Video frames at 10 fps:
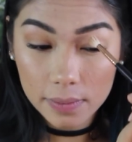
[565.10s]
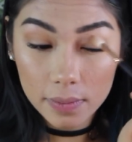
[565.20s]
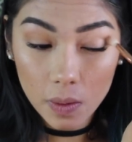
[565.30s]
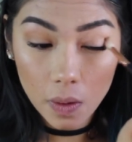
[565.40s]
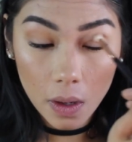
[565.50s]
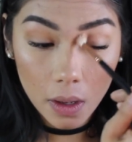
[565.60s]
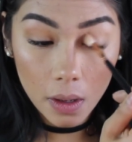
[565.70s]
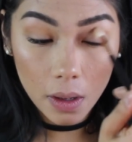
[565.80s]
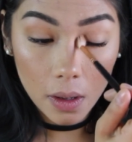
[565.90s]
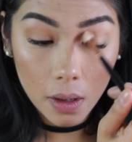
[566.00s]

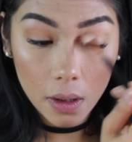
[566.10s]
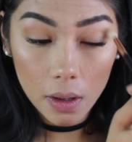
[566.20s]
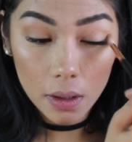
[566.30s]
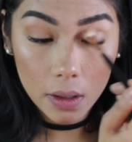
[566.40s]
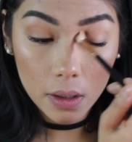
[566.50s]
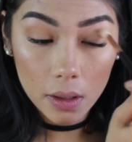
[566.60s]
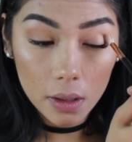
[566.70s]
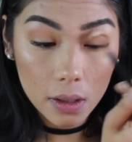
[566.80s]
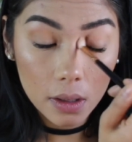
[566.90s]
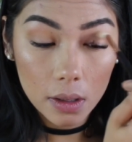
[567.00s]

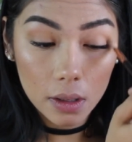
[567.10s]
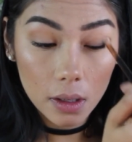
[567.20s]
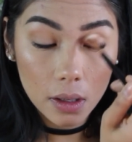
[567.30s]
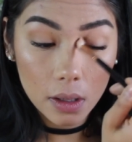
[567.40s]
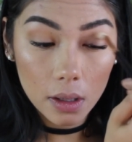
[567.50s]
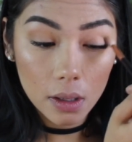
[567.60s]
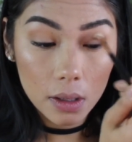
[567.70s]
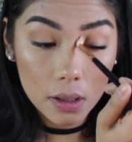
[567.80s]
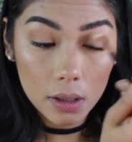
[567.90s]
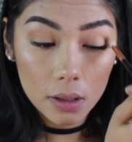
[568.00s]

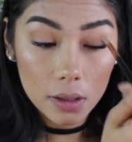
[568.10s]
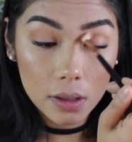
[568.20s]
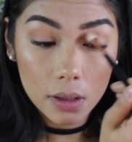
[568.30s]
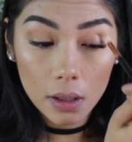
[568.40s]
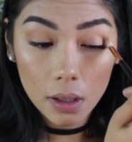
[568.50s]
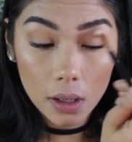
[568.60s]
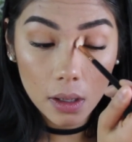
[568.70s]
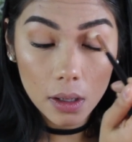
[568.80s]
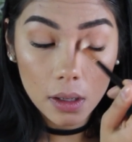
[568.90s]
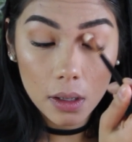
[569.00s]

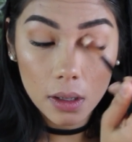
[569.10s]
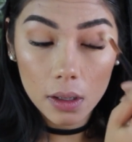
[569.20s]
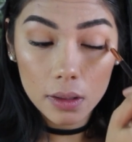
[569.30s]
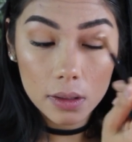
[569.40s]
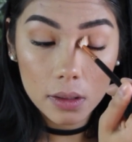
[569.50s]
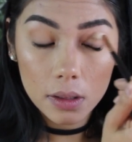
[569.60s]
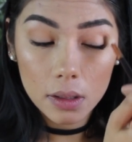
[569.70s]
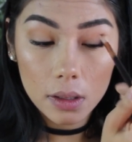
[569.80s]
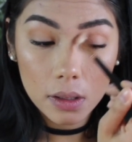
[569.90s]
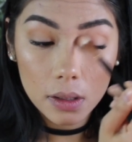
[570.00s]

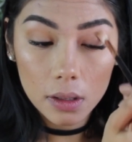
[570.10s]
(silence)